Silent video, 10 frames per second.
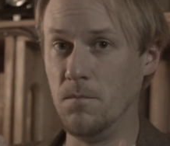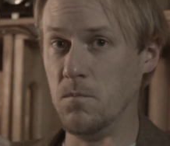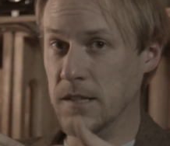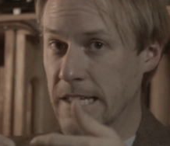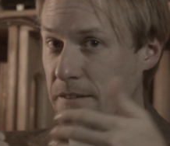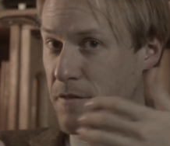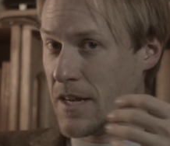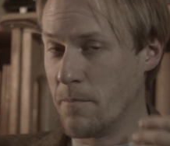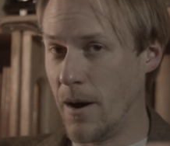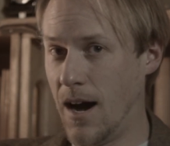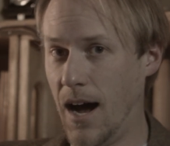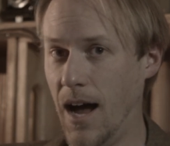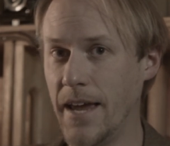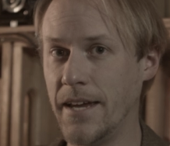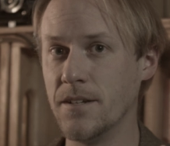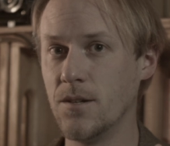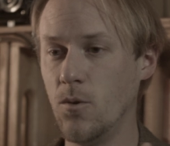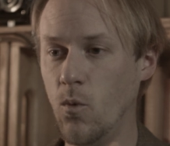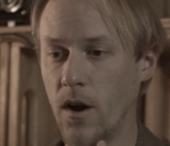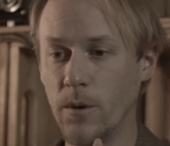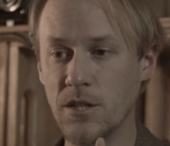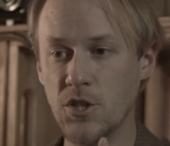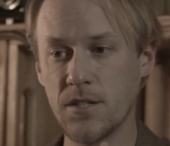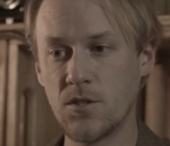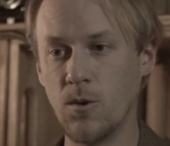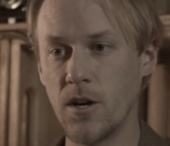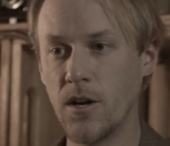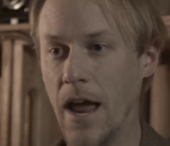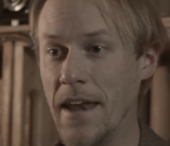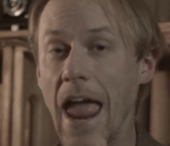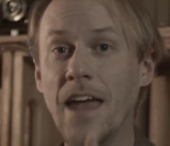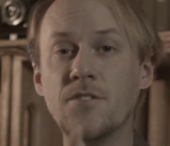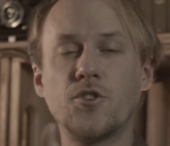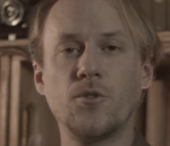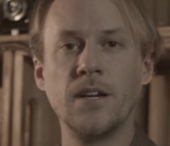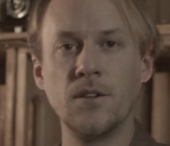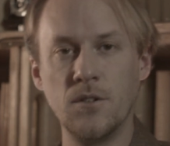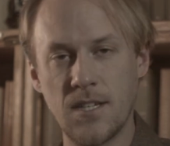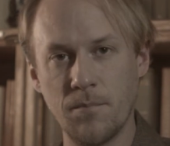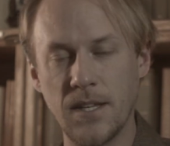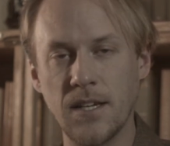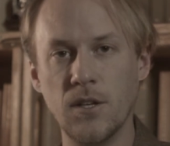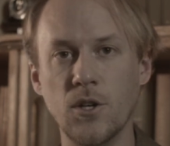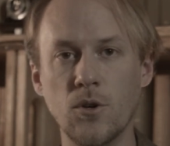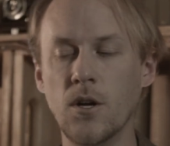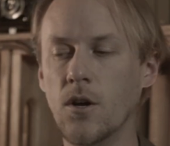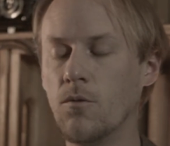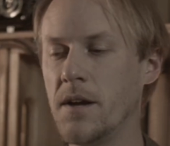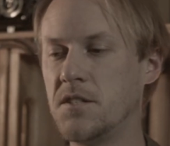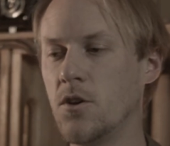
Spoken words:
leaving behind where we just were and entering something new, right?